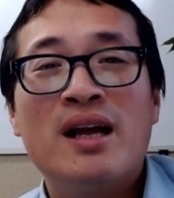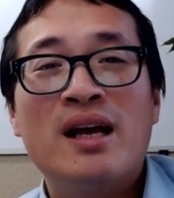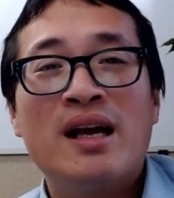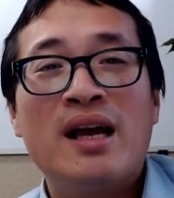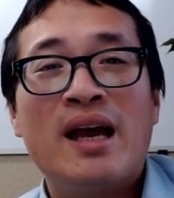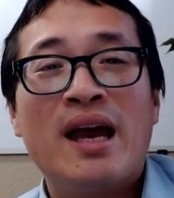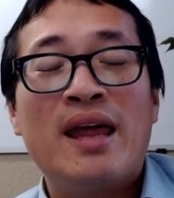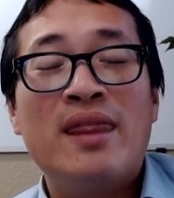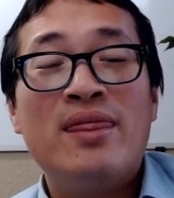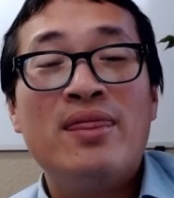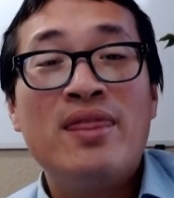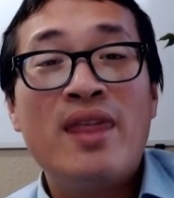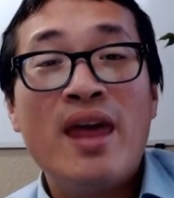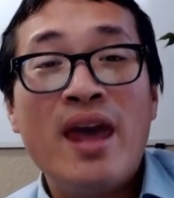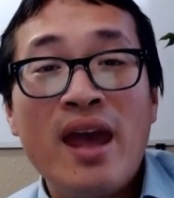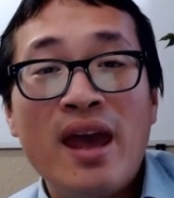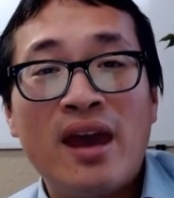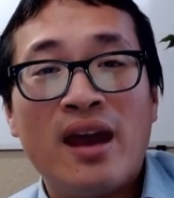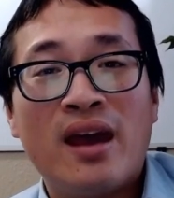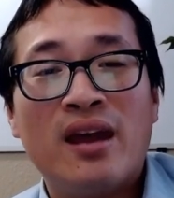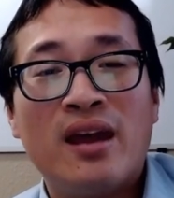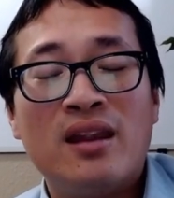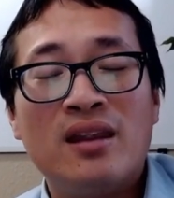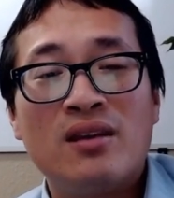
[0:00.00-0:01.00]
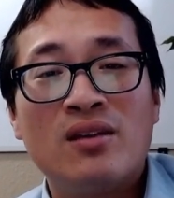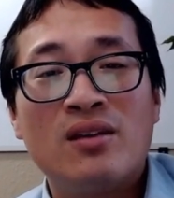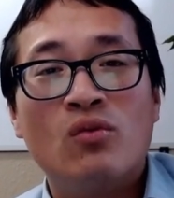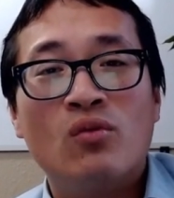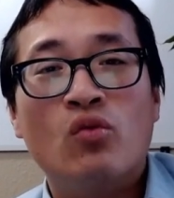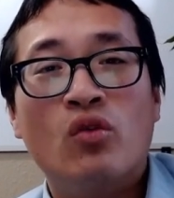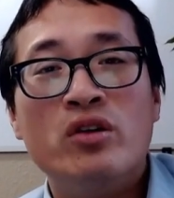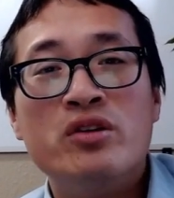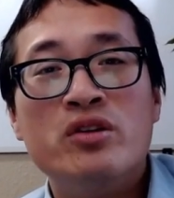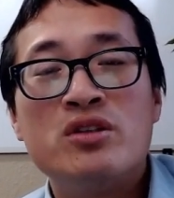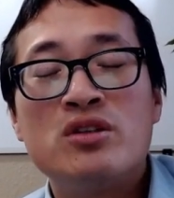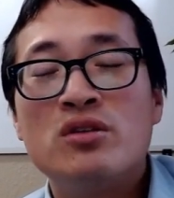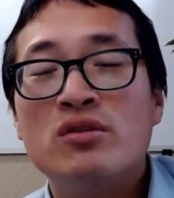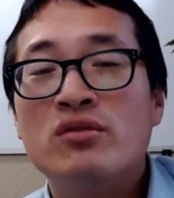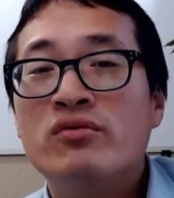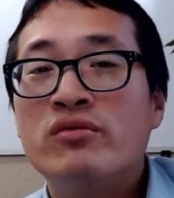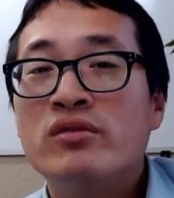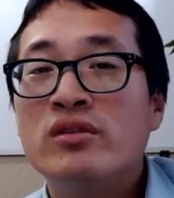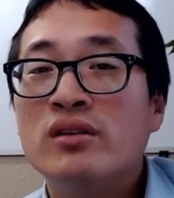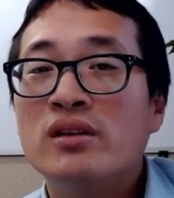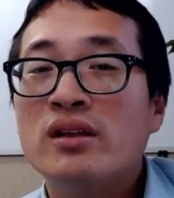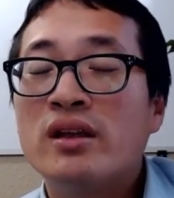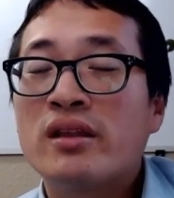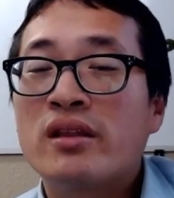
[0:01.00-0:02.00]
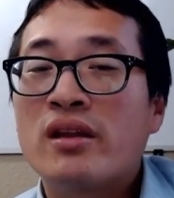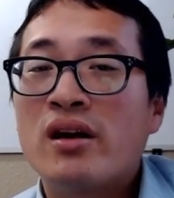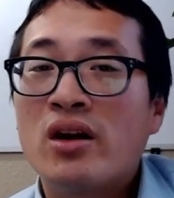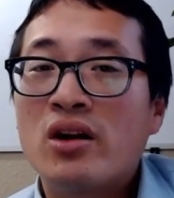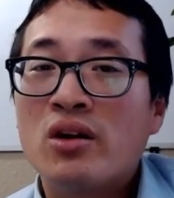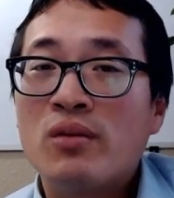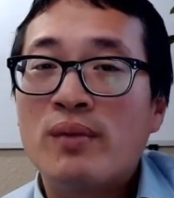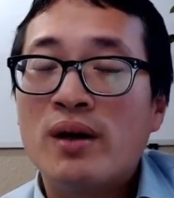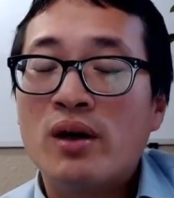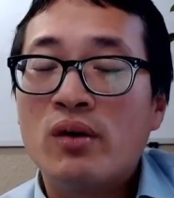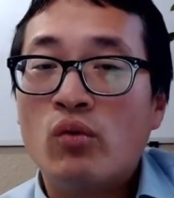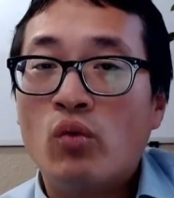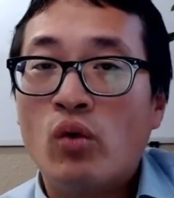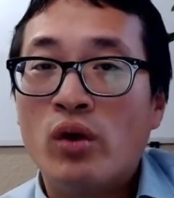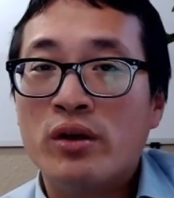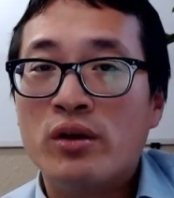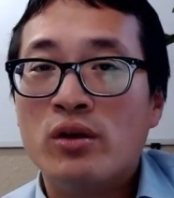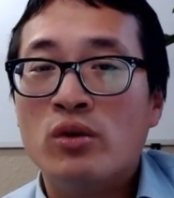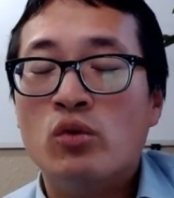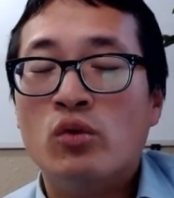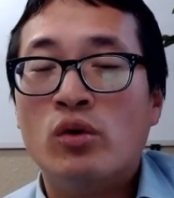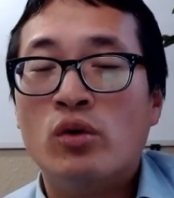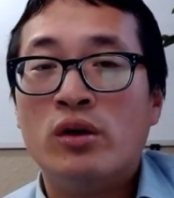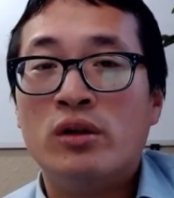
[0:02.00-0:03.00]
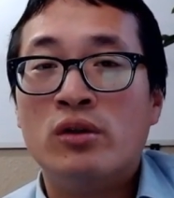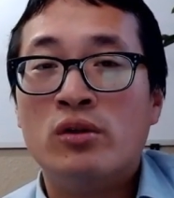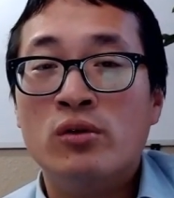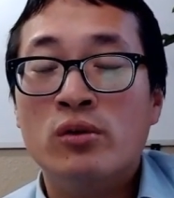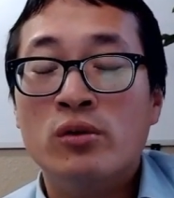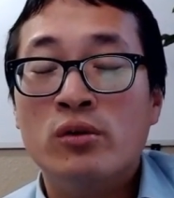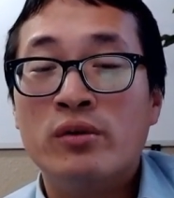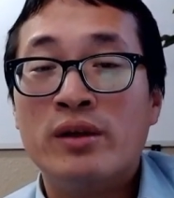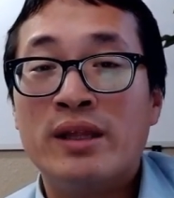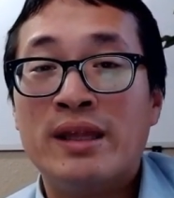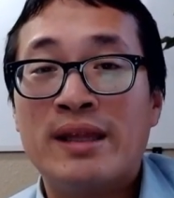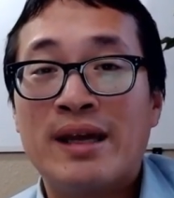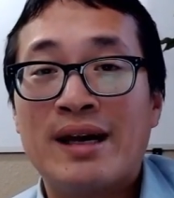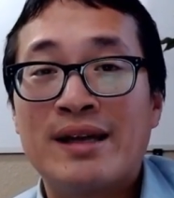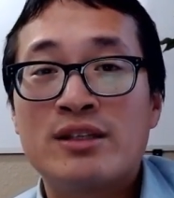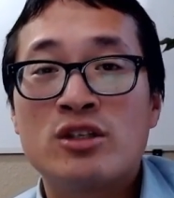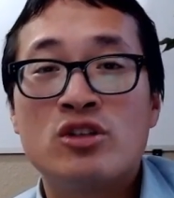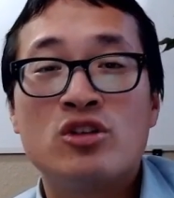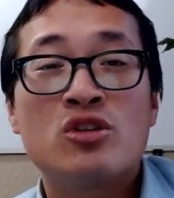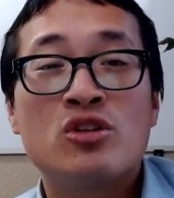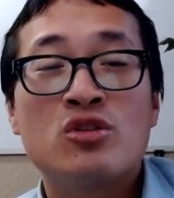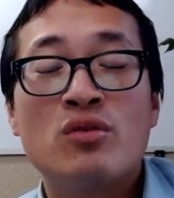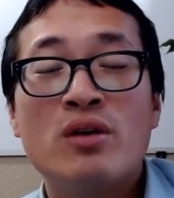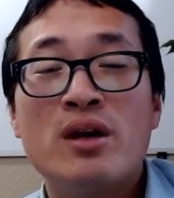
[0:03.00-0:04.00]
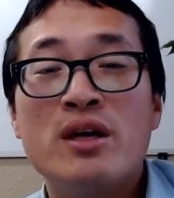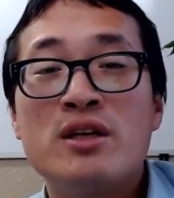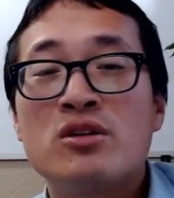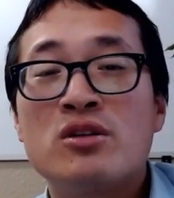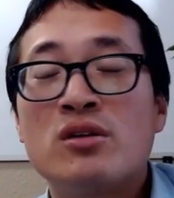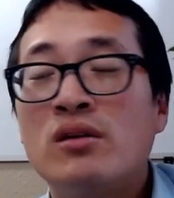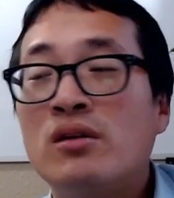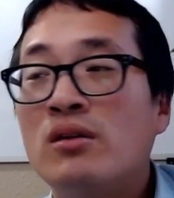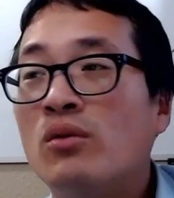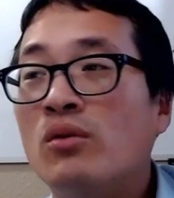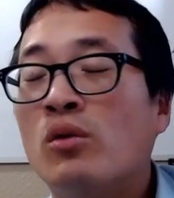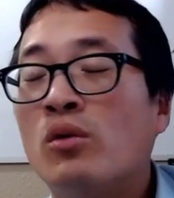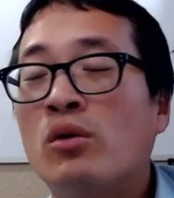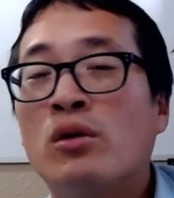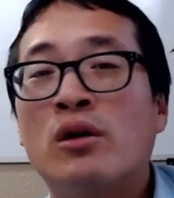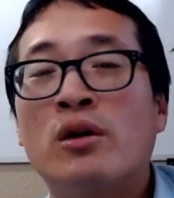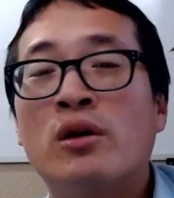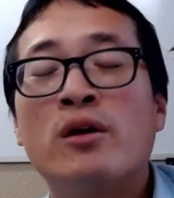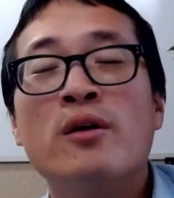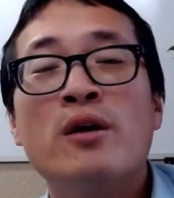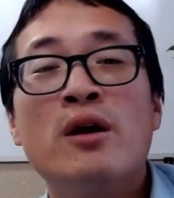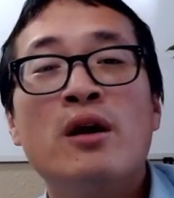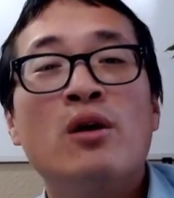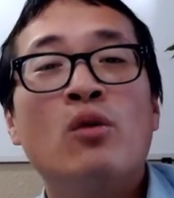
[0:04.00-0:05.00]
And then, once you really thought about what you would do in that situation or